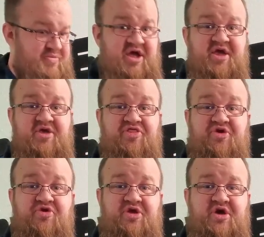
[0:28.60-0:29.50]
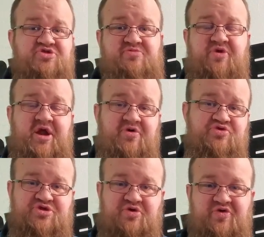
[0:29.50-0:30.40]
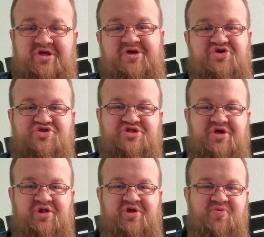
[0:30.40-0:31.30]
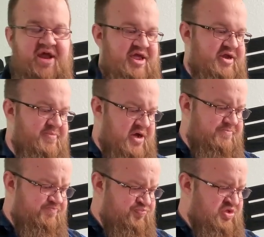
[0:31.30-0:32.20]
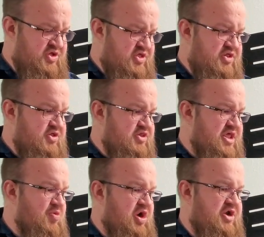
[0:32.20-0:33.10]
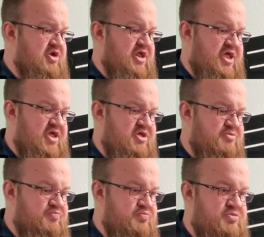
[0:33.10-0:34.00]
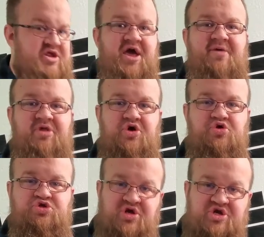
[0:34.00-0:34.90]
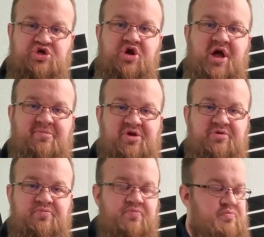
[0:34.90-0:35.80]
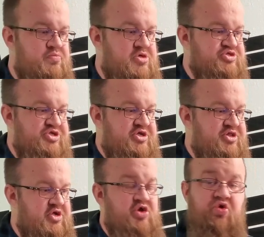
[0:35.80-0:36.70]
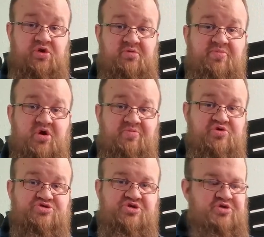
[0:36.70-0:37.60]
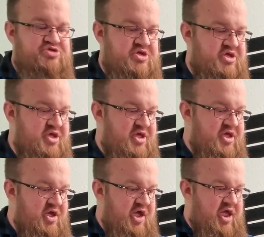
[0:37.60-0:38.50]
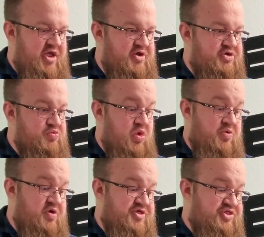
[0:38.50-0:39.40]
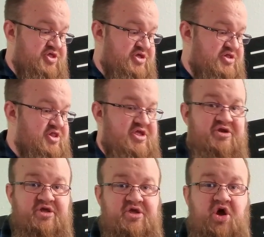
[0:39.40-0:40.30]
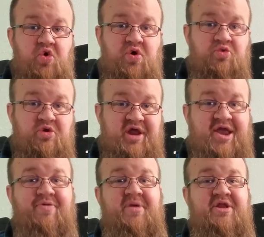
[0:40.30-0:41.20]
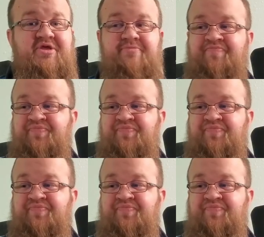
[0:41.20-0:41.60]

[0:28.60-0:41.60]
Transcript: my third customer now, so slowly racking them up. They wanted a Diablo Treasure Goblin, mostly the gold and purple as you can see, and went with the Lian Li 011 Air Mini,